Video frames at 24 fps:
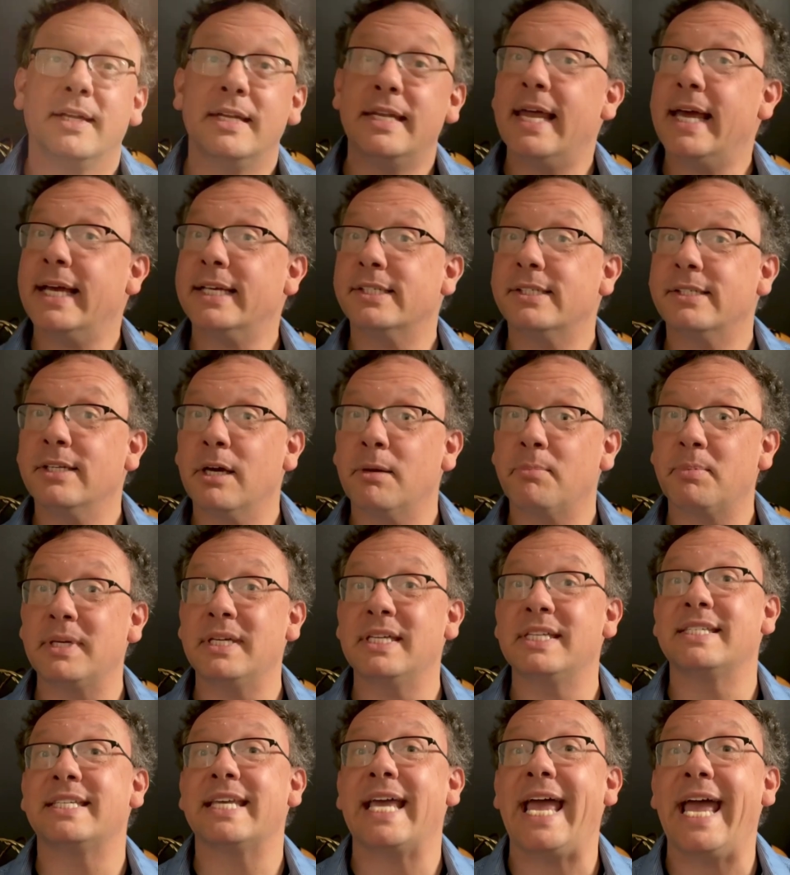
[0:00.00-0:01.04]
Next up
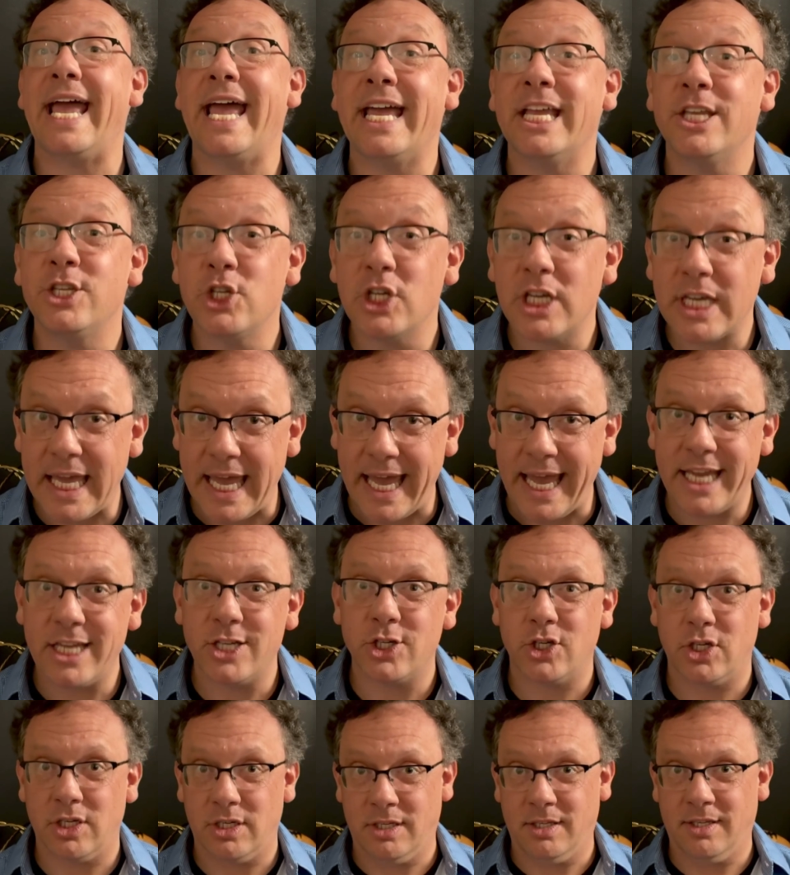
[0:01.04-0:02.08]
is
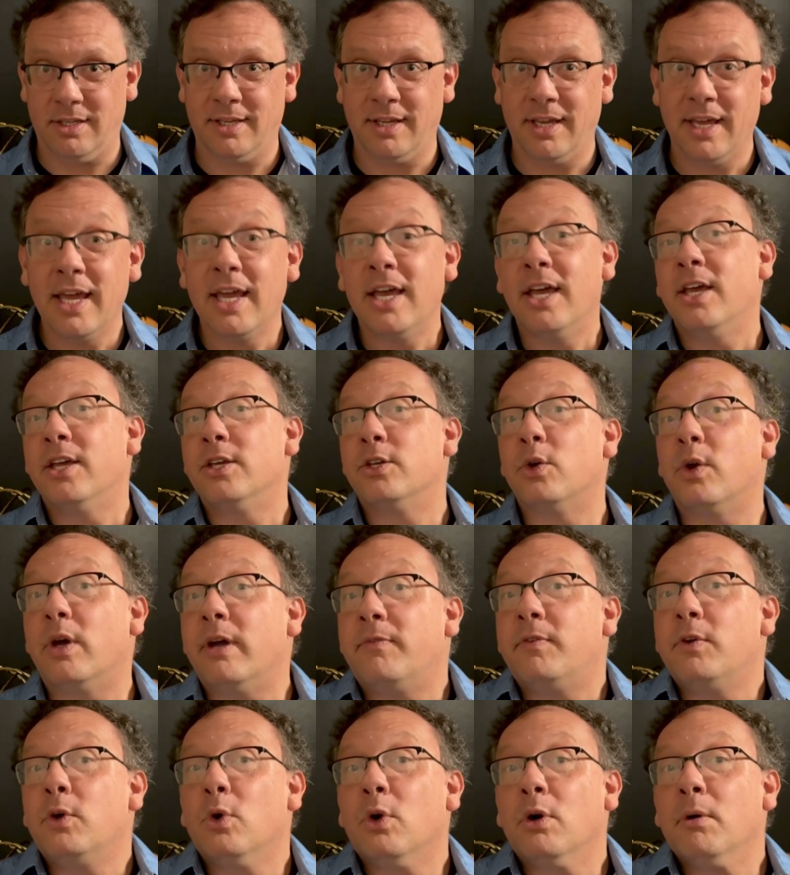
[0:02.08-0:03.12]
education. So
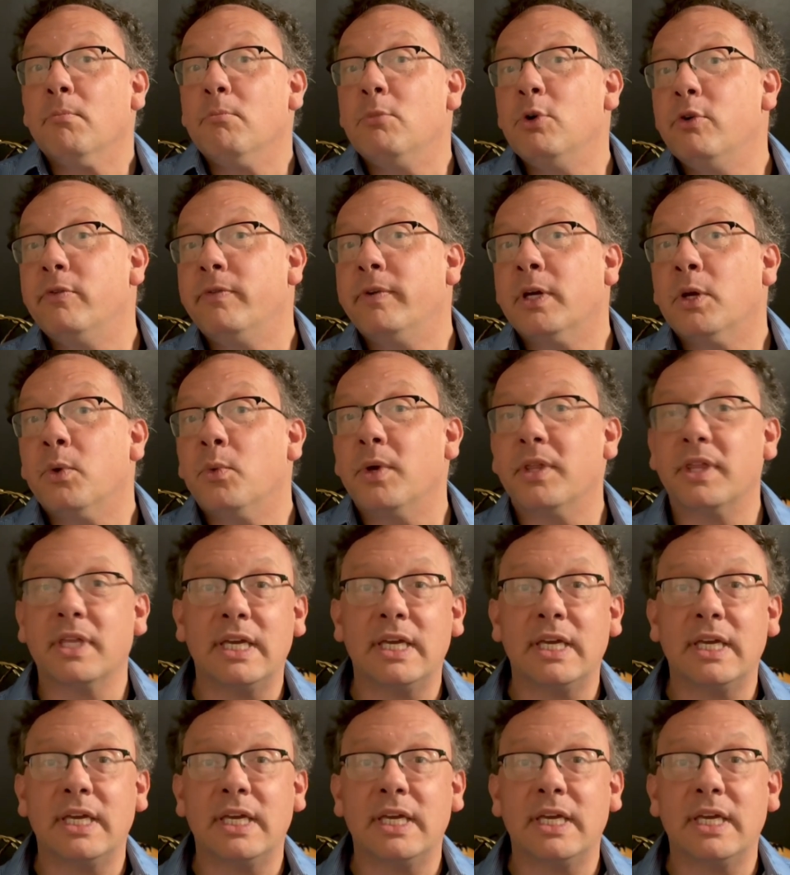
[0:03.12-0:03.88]
if you're moving with